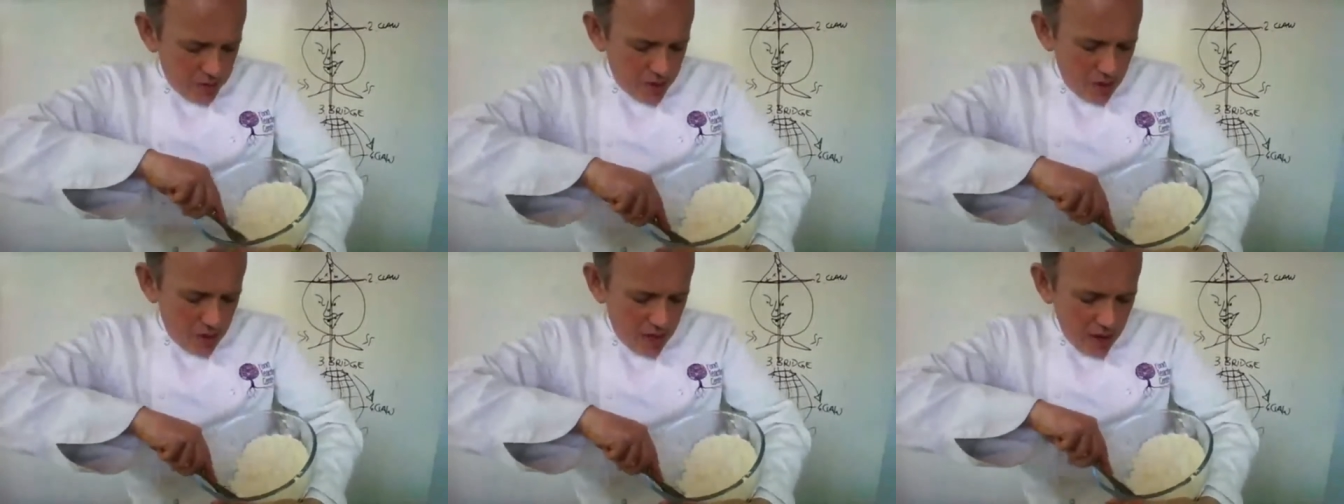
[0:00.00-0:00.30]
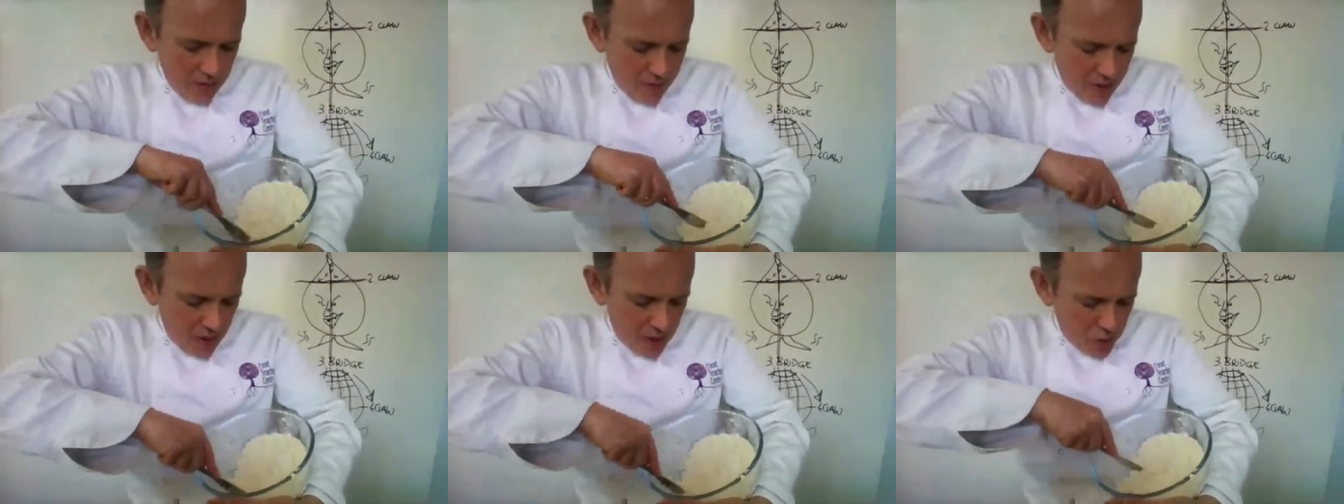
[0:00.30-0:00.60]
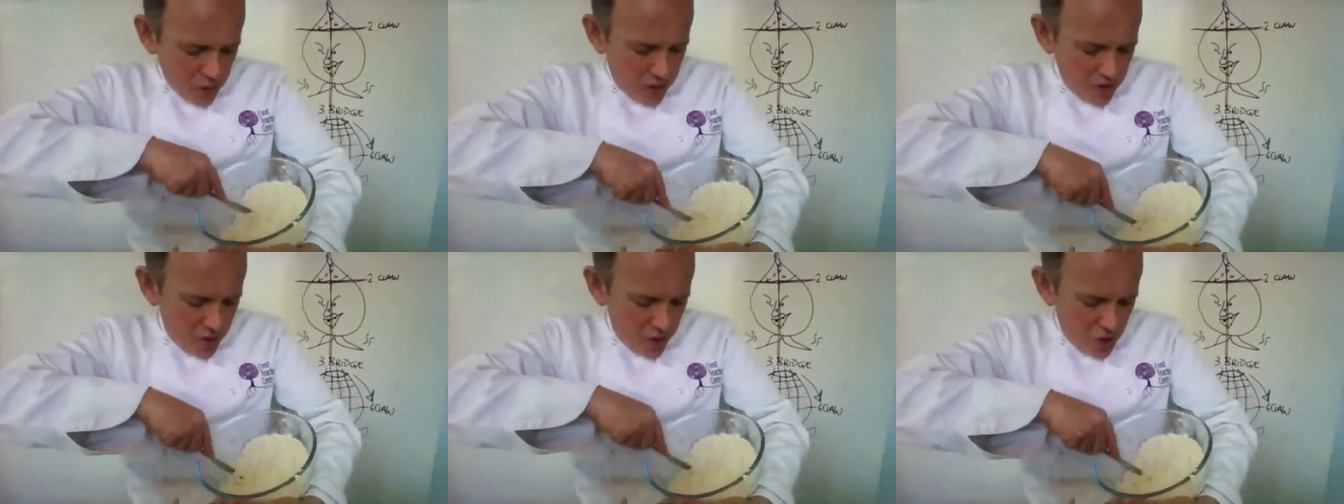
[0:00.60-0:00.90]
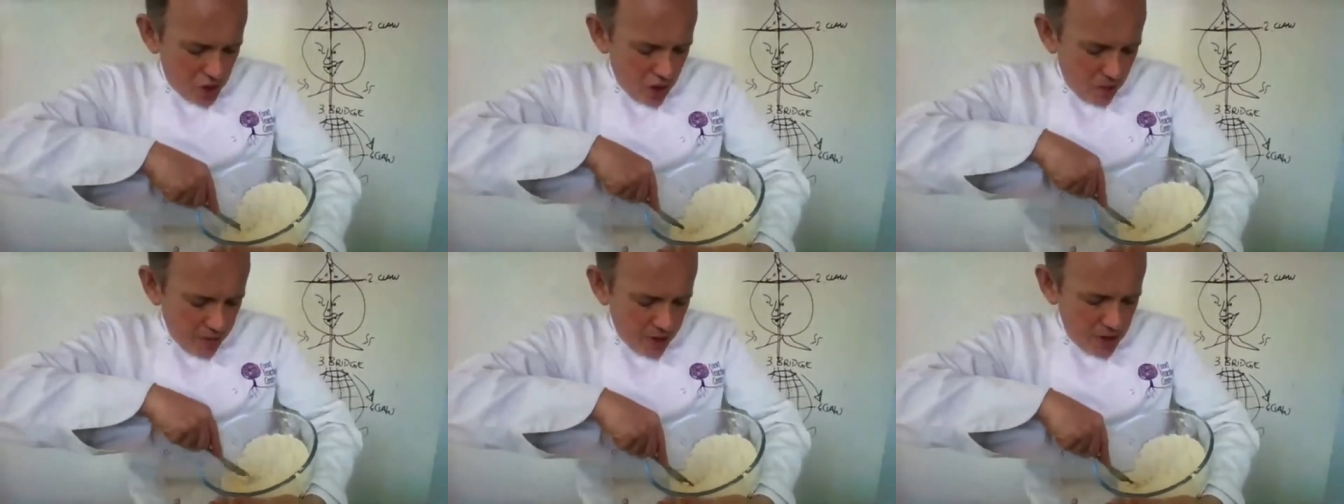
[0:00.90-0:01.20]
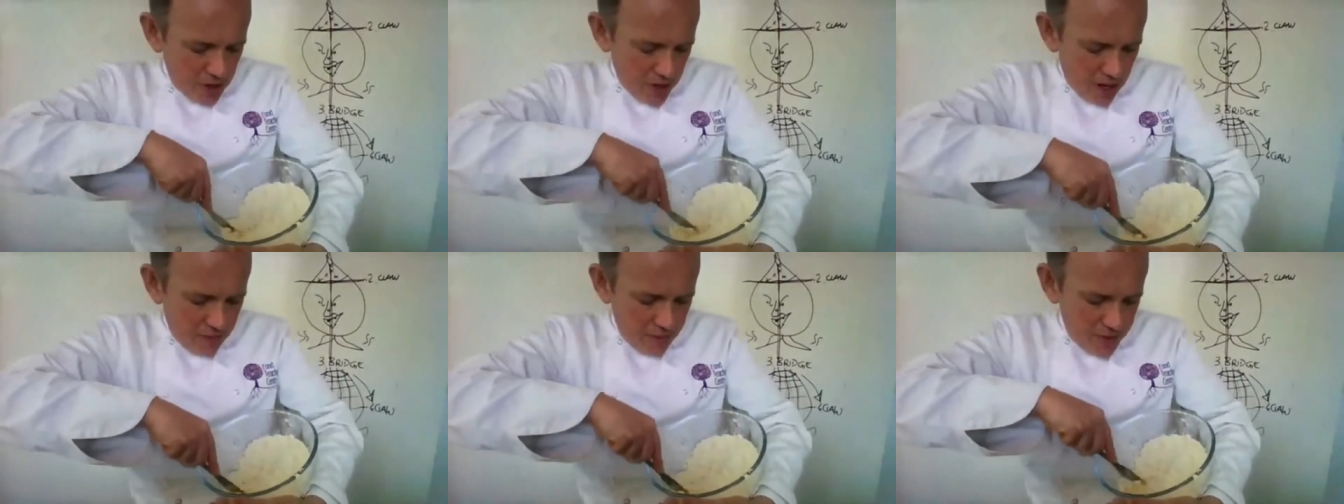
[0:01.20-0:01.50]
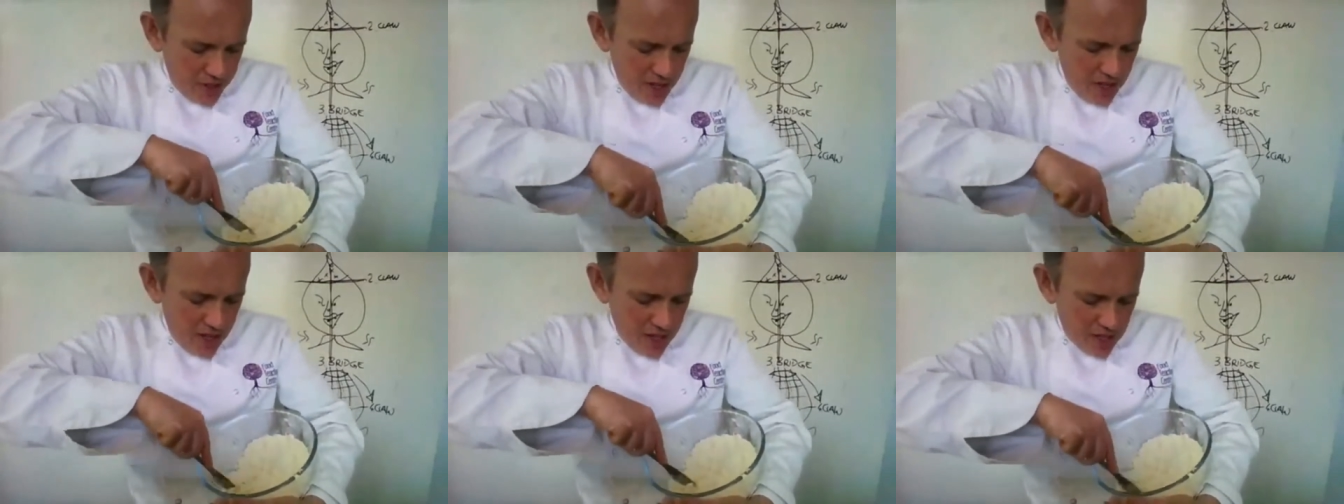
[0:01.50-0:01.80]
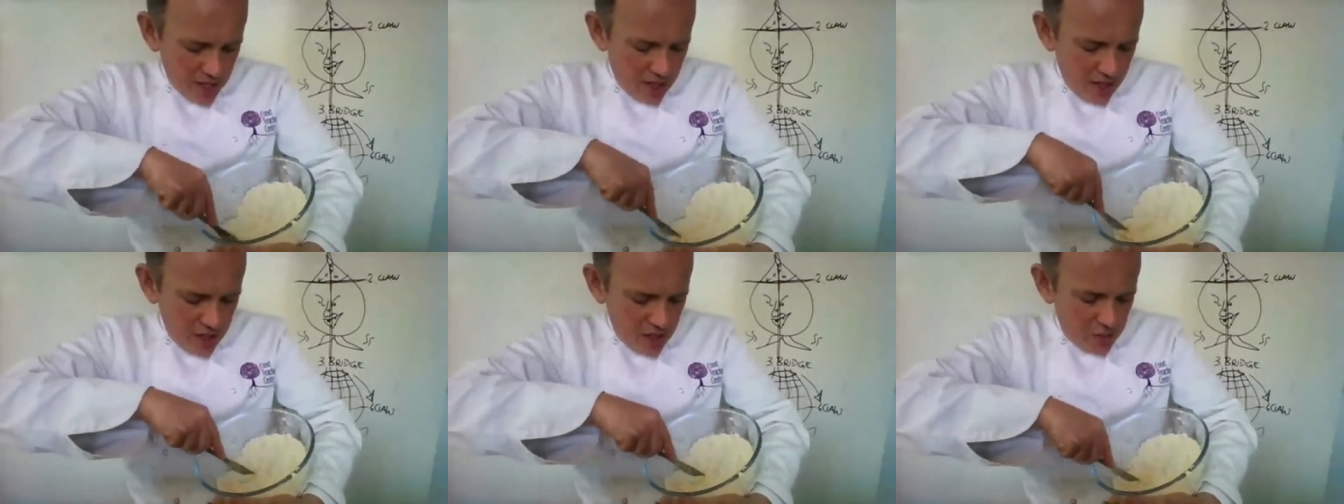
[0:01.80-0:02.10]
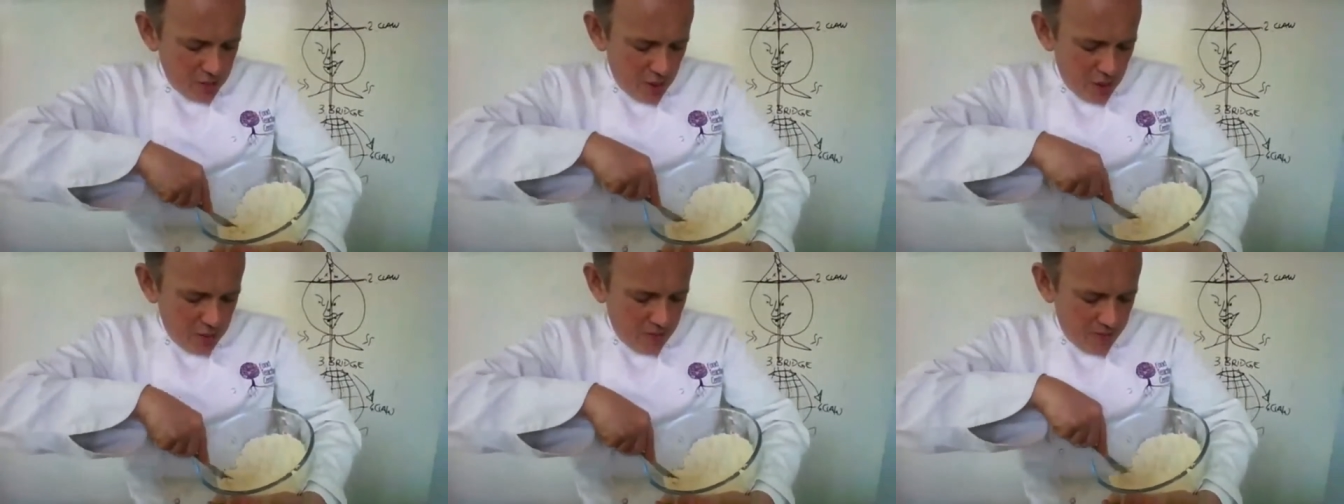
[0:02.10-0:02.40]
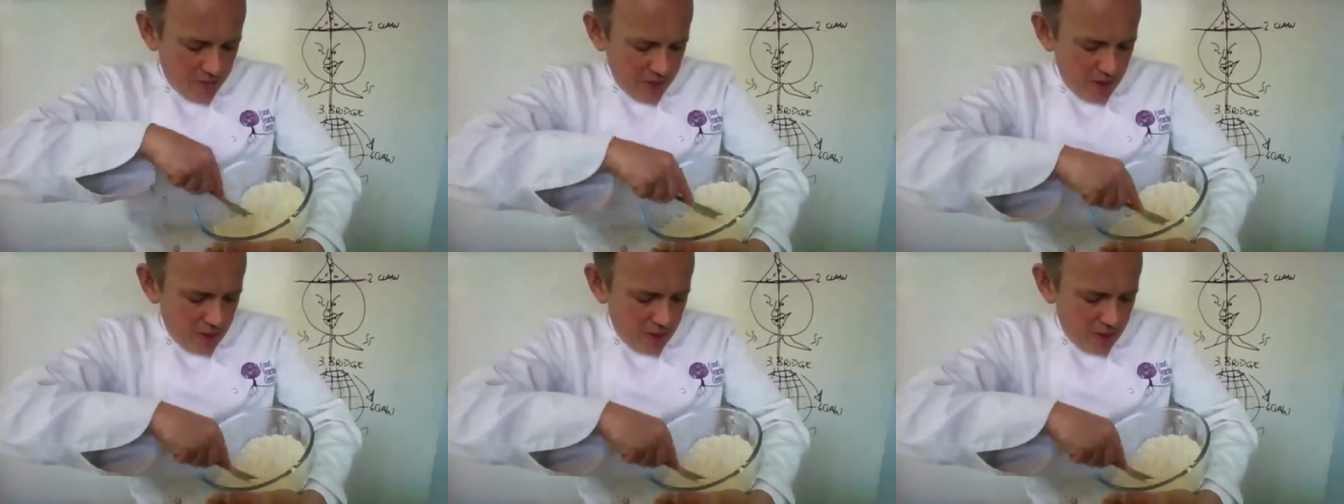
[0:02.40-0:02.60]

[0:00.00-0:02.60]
So give those ones, chop those up teeny tiny small.